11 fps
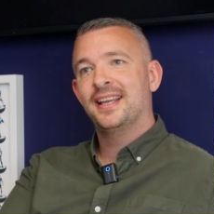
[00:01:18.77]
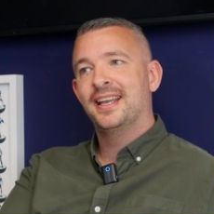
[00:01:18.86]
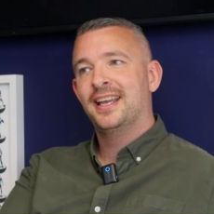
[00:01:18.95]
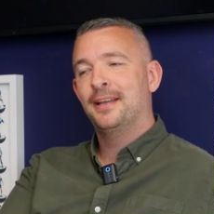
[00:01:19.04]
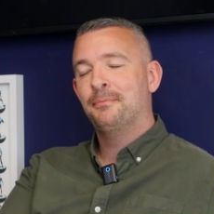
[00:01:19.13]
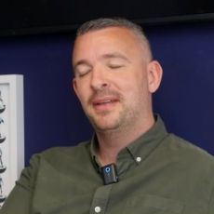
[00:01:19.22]

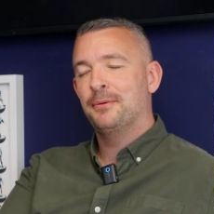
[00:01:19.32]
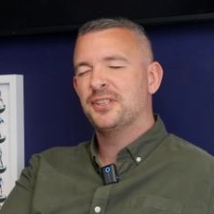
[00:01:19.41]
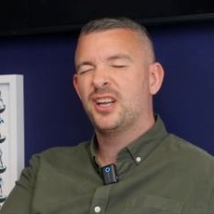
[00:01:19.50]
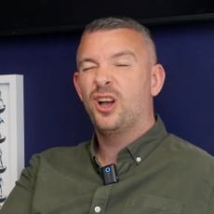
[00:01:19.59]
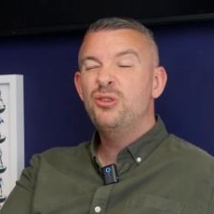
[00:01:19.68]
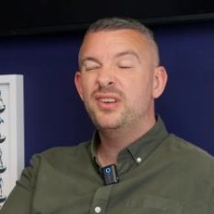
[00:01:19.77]
Um, that was
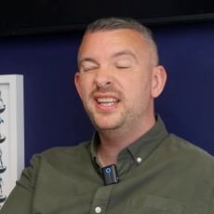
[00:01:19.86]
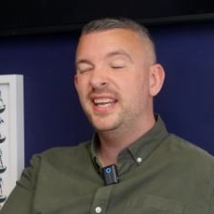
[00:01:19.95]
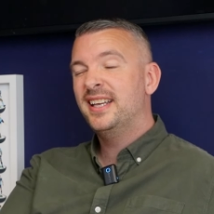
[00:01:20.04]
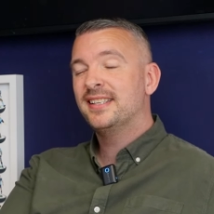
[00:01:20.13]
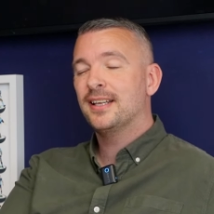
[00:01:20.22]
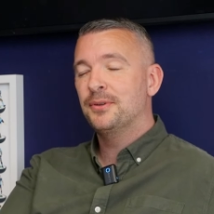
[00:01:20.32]
a COVID
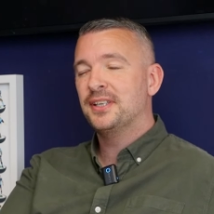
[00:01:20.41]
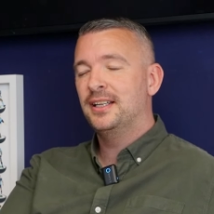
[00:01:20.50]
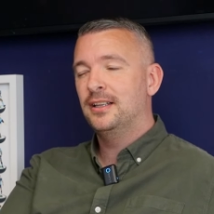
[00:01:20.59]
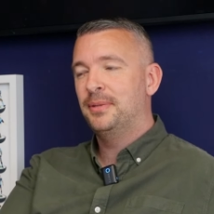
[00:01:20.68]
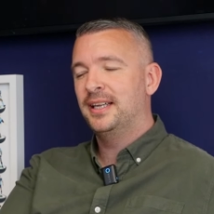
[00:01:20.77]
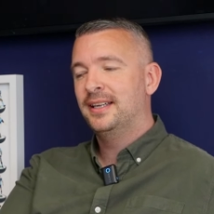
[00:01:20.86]
year, so it was a
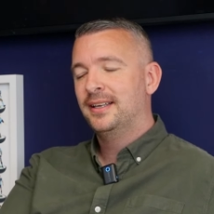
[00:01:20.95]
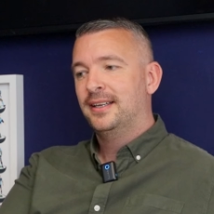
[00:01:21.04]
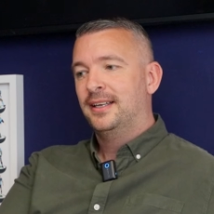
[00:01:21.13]
little bit,